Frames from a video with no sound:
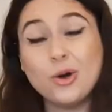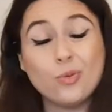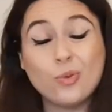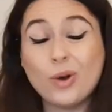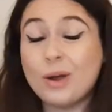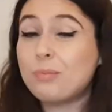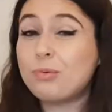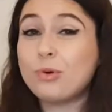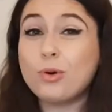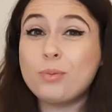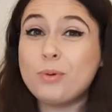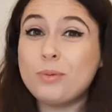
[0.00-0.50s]

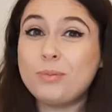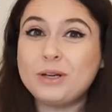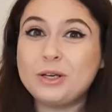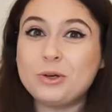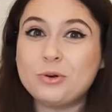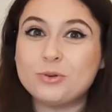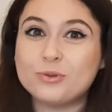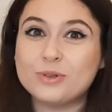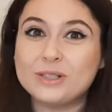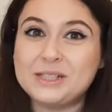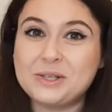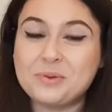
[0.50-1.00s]
we're probably
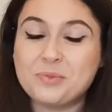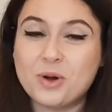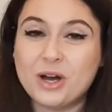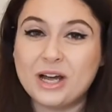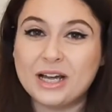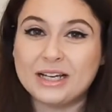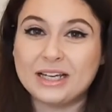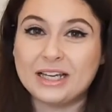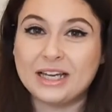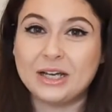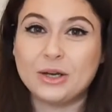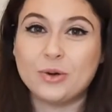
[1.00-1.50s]
already
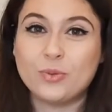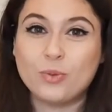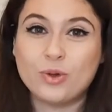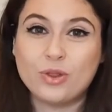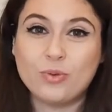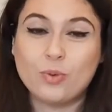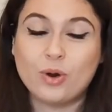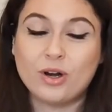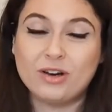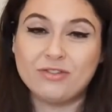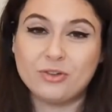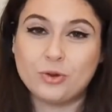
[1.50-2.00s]
working with
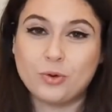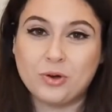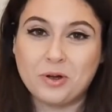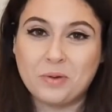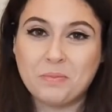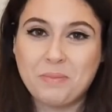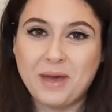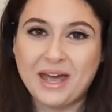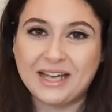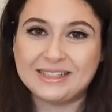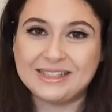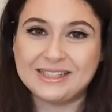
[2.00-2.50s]
one of your
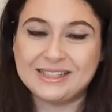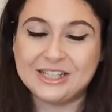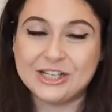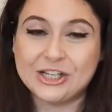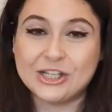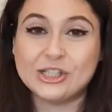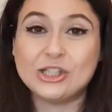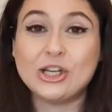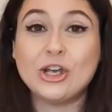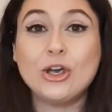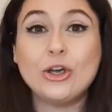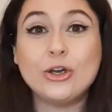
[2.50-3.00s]

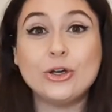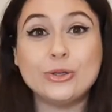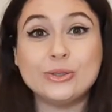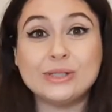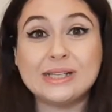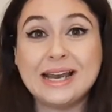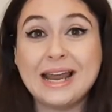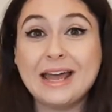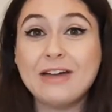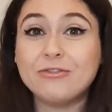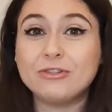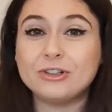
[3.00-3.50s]
competitors who's
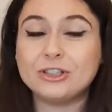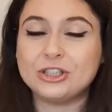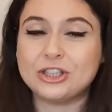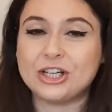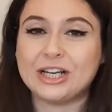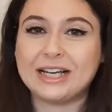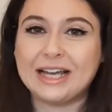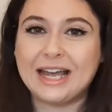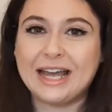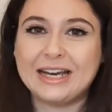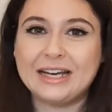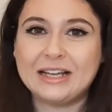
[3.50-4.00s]

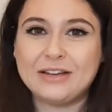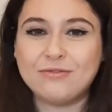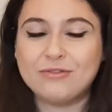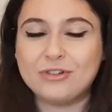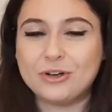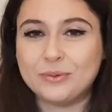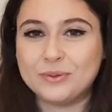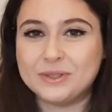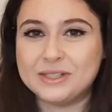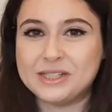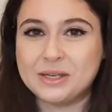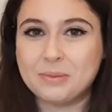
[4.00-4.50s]
leveraging an
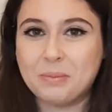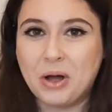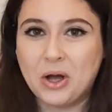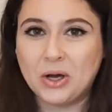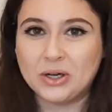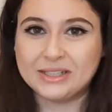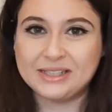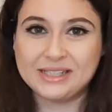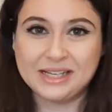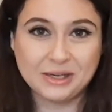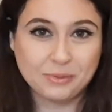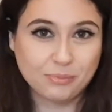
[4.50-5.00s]
influencer
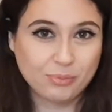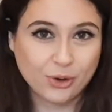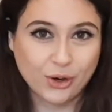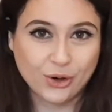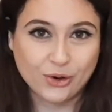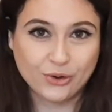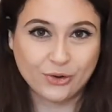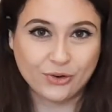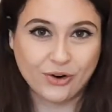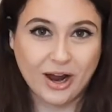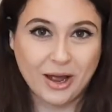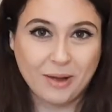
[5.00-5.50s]
marketing
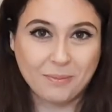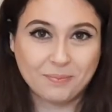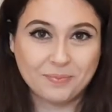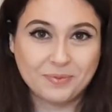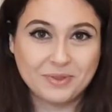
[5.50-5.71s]
program.